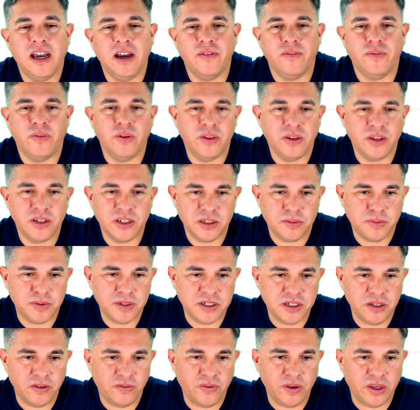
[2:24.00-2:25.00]
for this
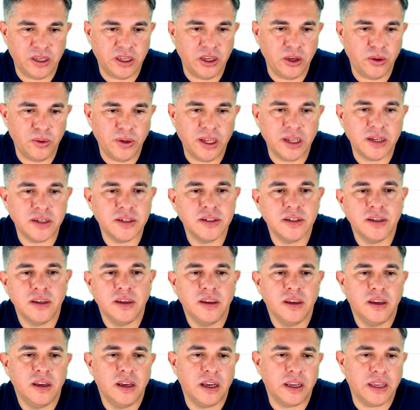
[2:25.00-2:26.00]
specific unit.
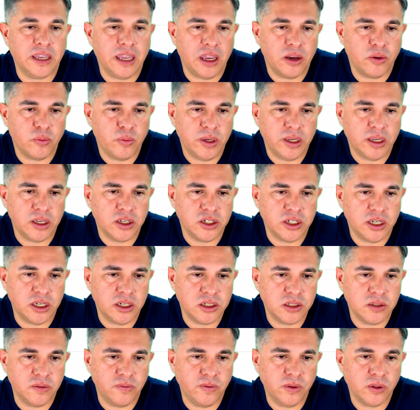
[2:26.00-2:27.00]
Again, we can
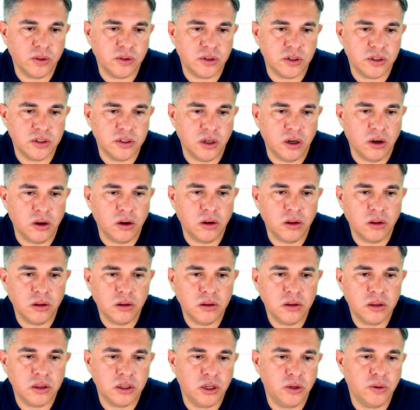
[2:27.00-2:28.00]
change the filter to
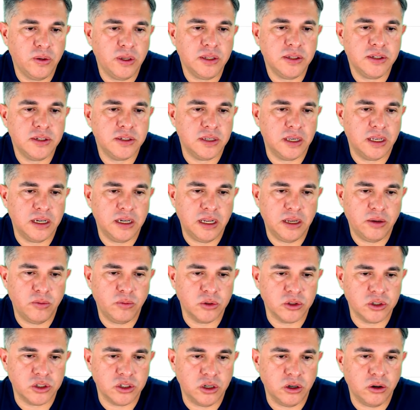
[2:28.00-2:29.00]
all units and it
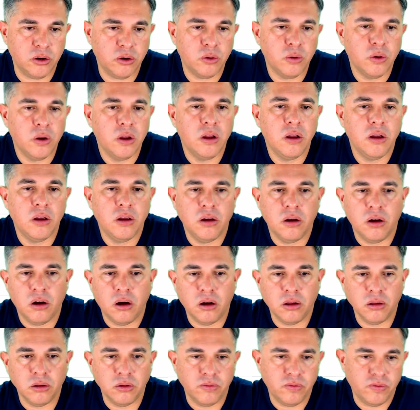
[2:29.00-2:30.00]
will show
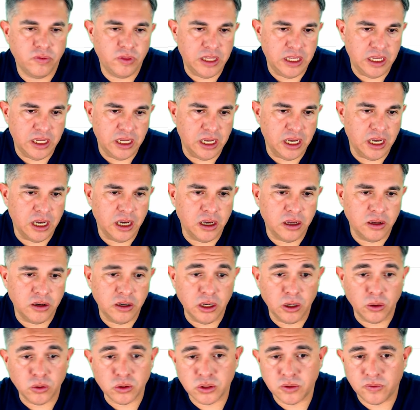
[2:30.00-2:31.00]
all of the
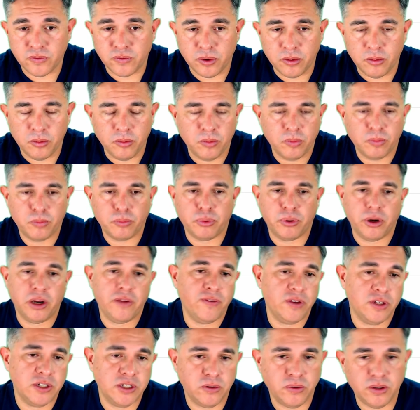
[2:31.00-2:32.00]
notes from
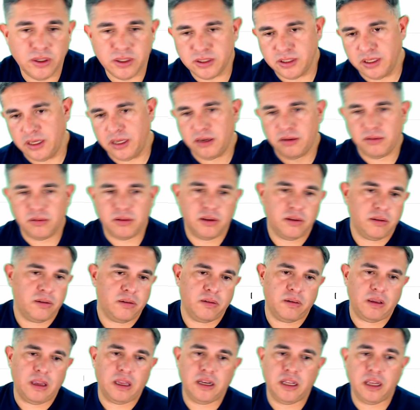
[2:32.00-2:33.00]
previous units and
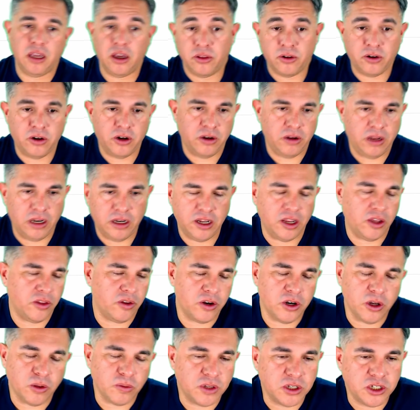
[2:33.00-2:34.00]
any other
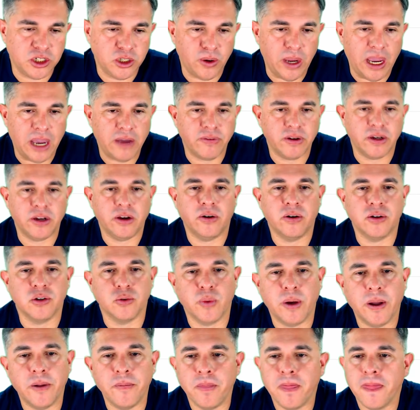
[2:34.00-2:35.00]
note that you have in here as
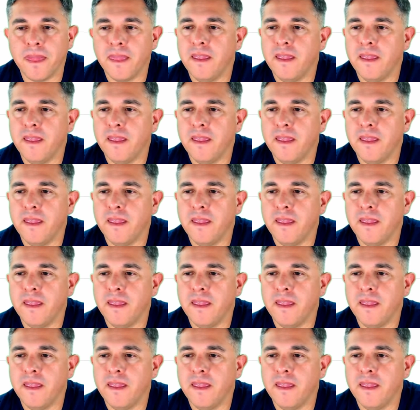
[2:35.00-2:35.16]
well.